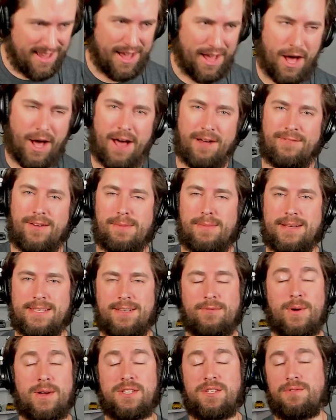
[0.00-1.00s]
Oh, I find
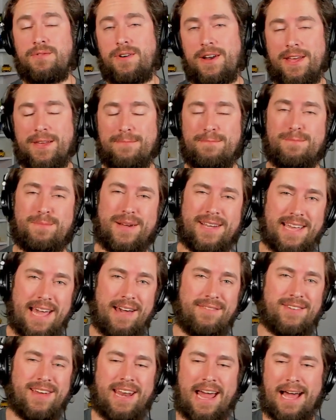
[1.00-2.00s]
myself way too funny. But
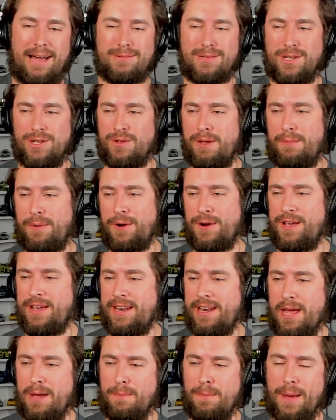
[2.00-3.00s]
Kevin absolutely put
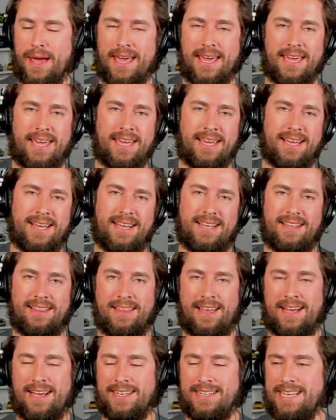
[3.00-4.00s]
in a banging
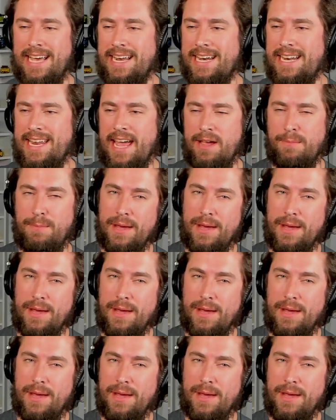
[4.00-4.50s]
day today.